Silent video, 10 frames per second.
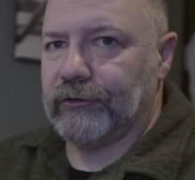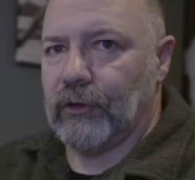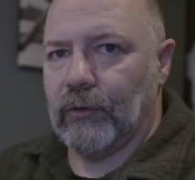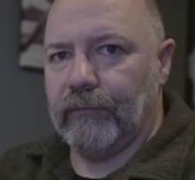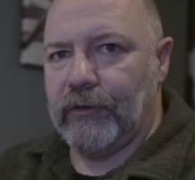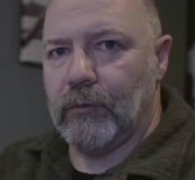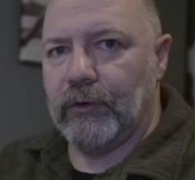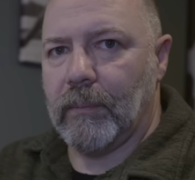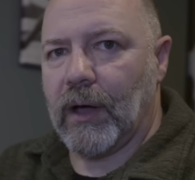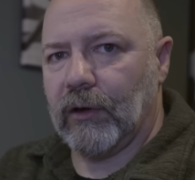So if you and
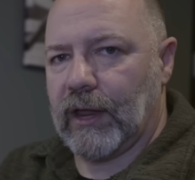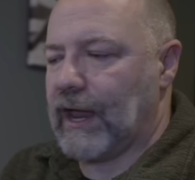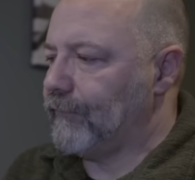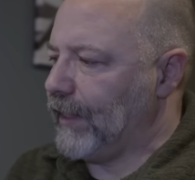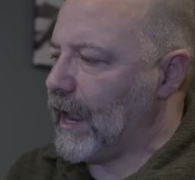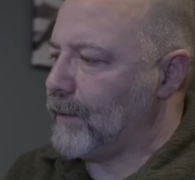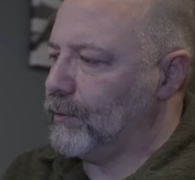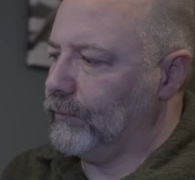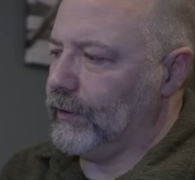your partner have the app,